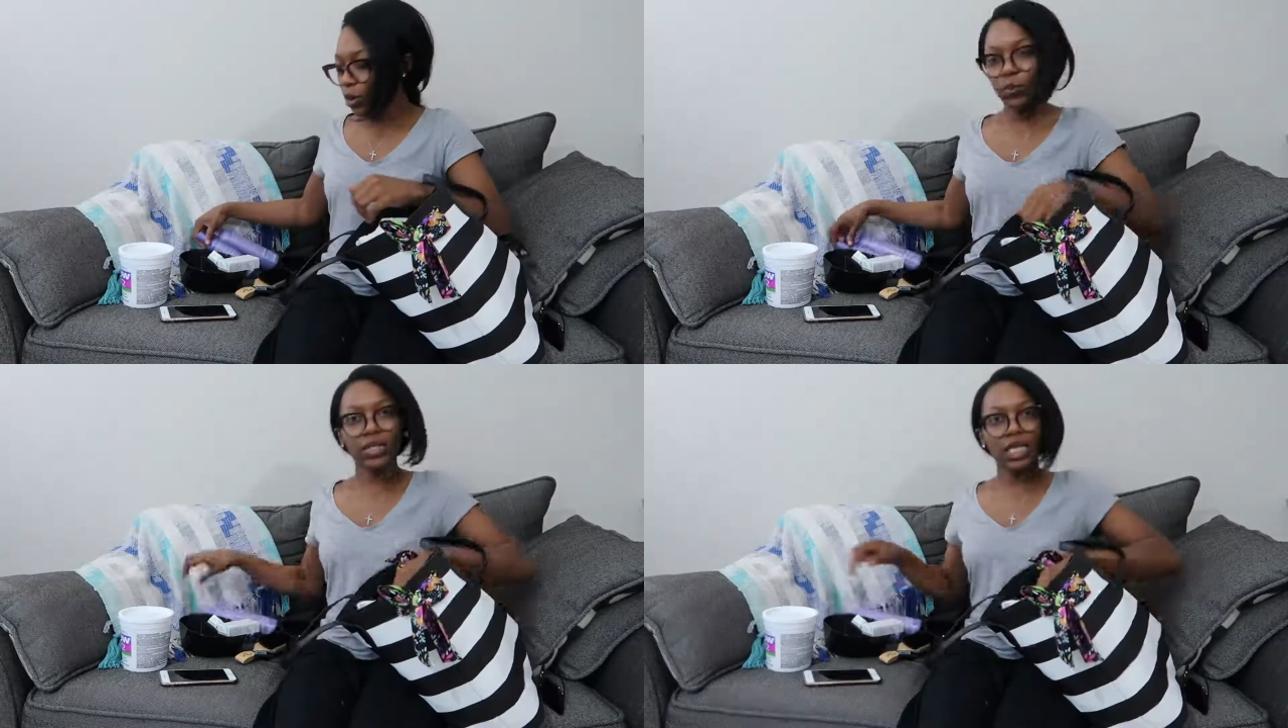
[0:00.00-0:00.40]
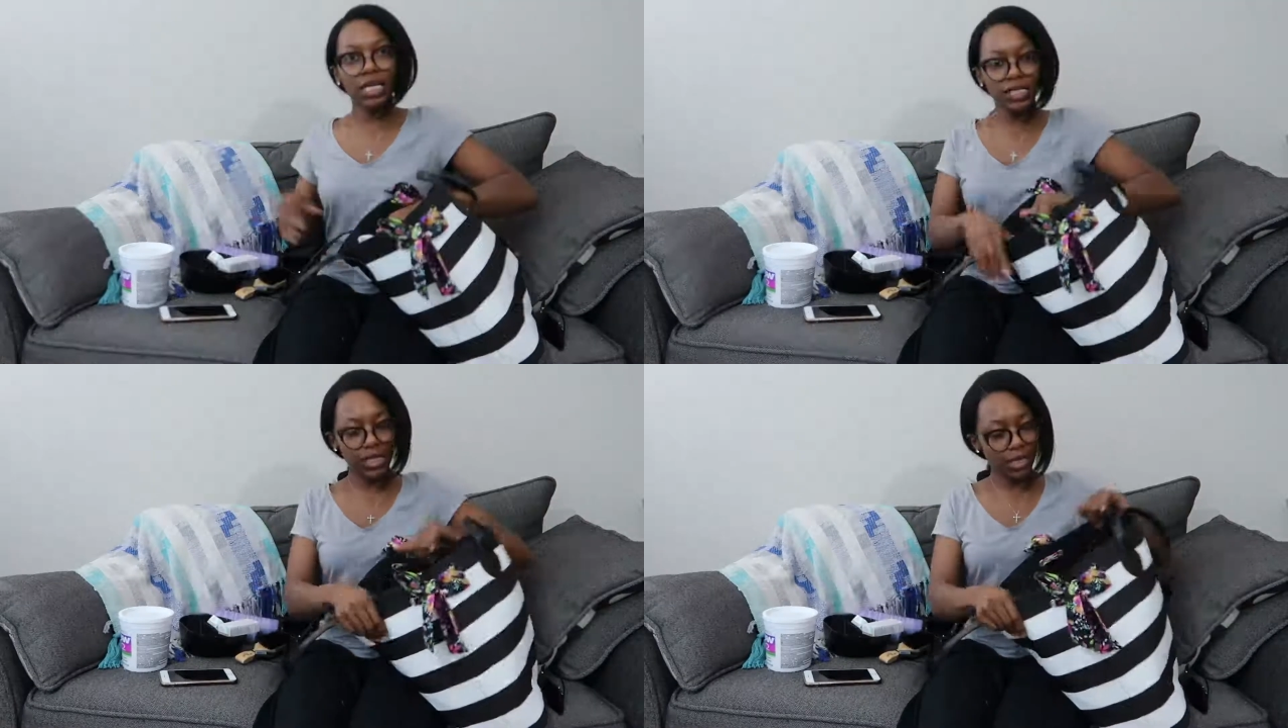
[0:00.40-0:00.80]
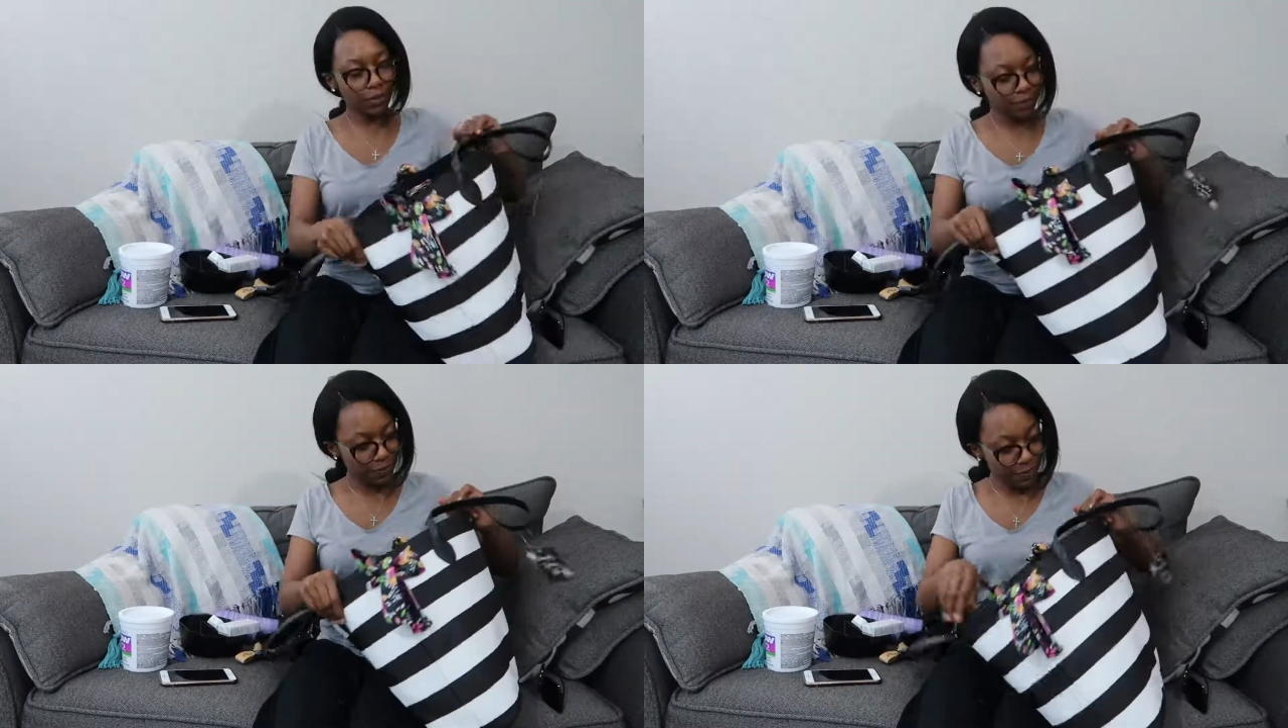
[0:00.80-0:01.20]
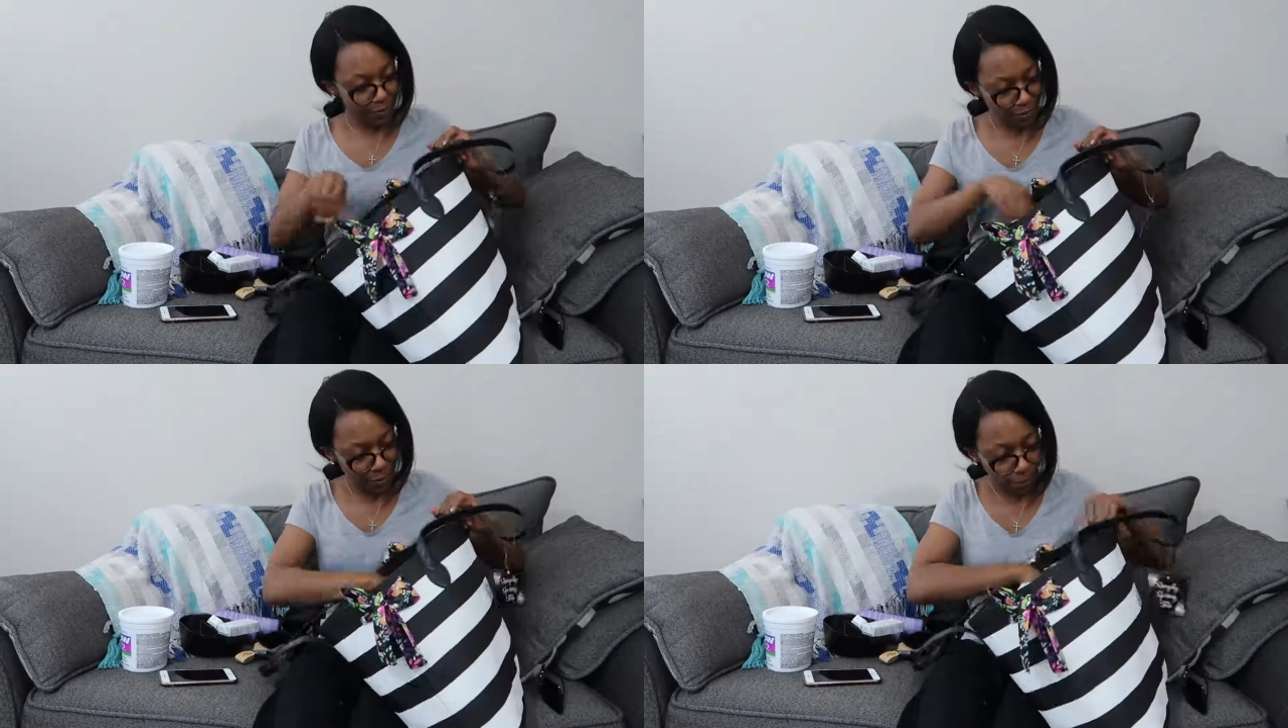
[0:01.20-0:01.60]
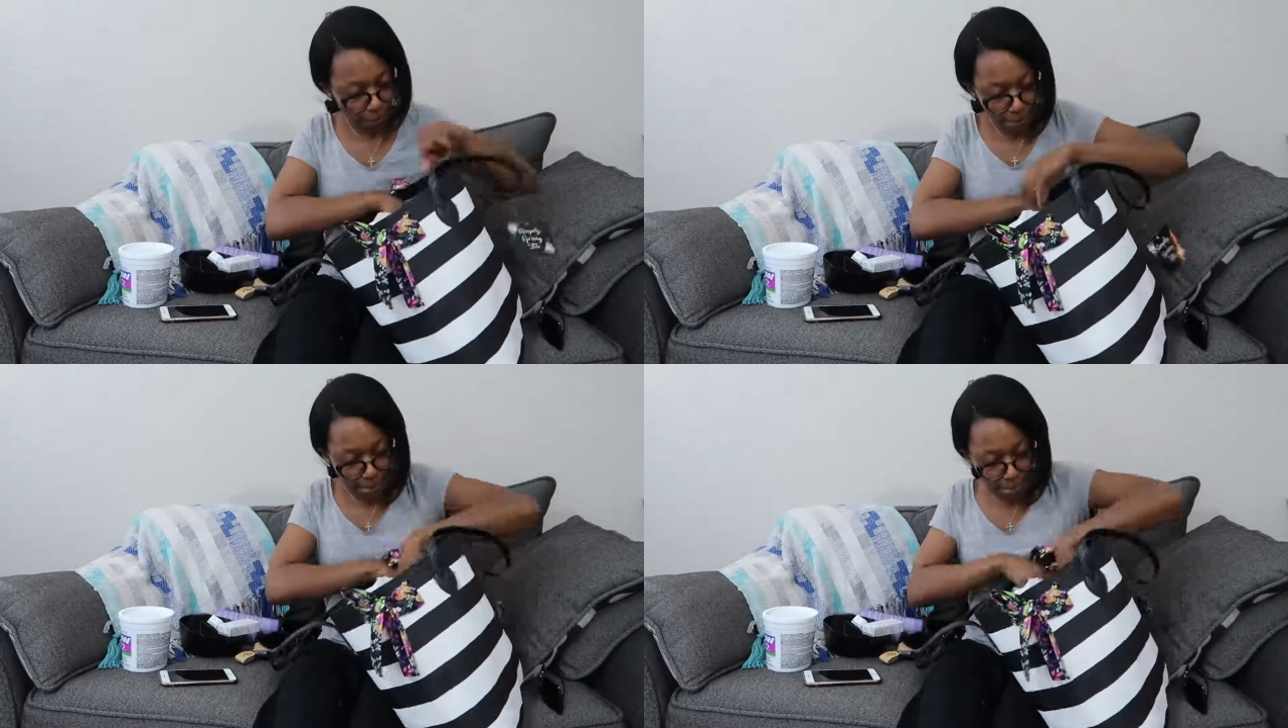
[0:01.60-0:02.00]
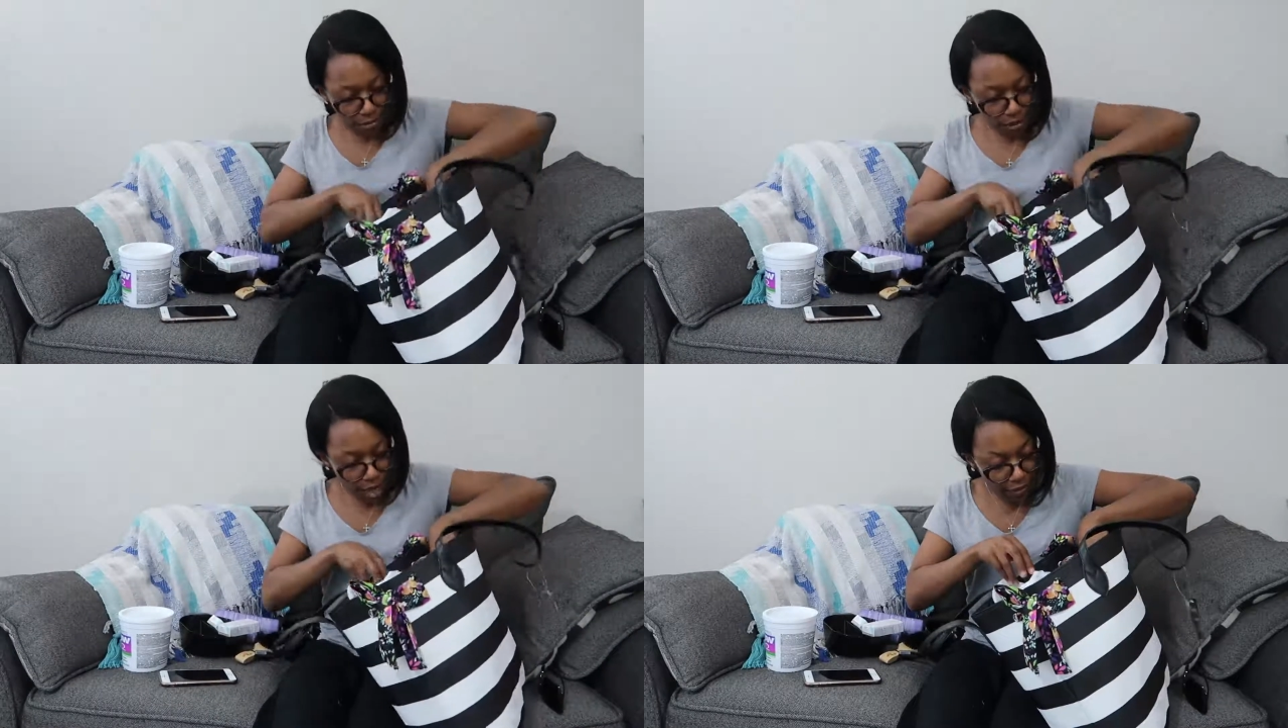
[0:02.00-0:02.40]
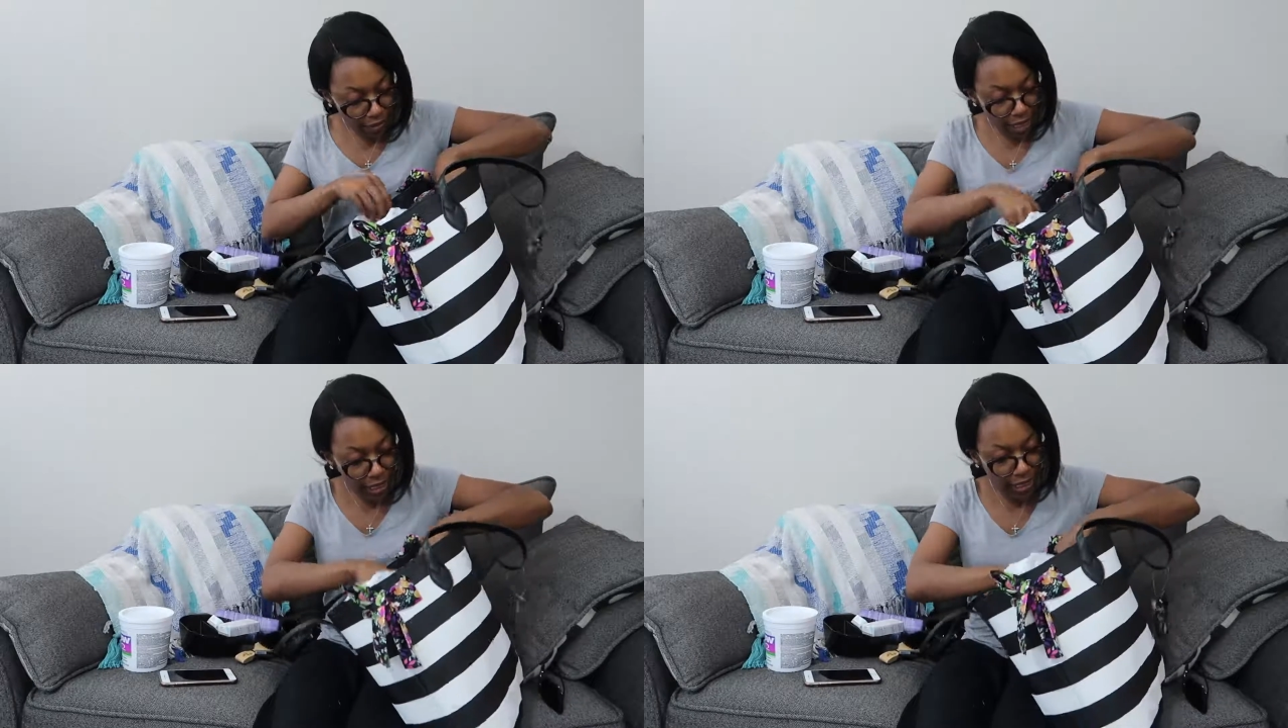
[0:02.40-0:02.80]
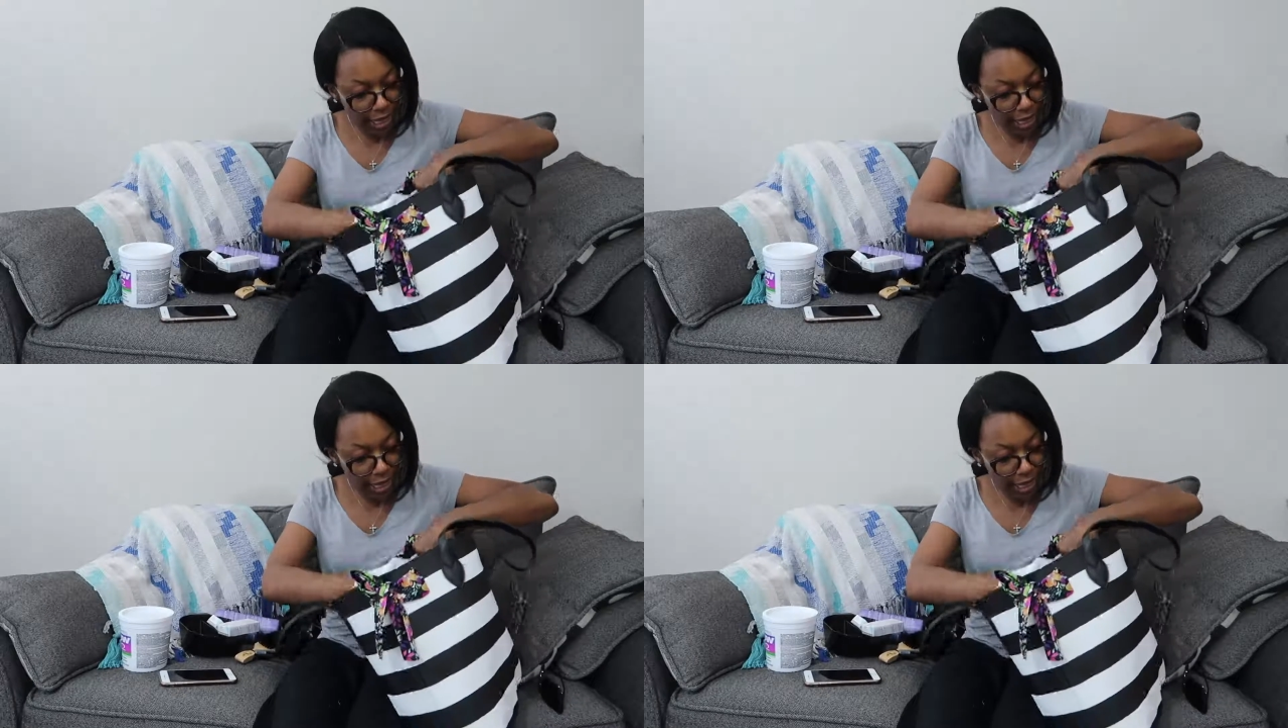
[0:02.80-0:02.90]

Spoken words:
We shall see. And then I